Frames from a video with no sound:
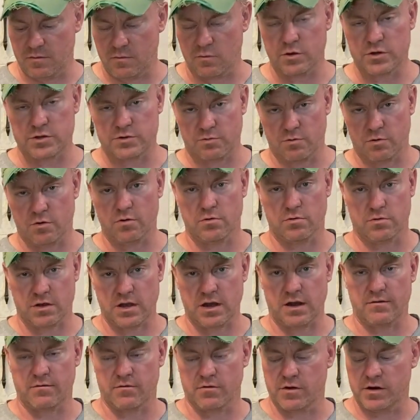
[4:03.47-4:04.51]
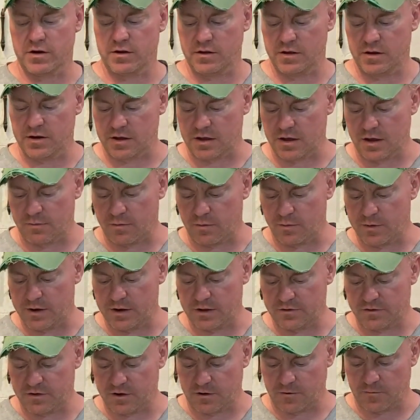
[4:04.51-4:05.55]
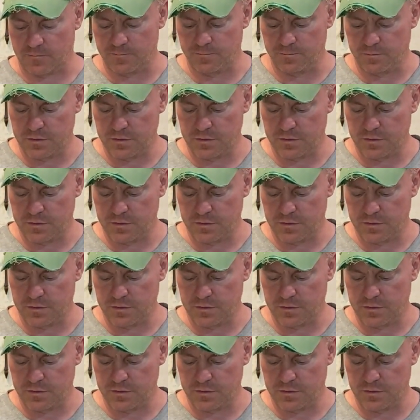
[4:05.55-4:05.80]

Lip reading: which we'll cover in a couple minutes here.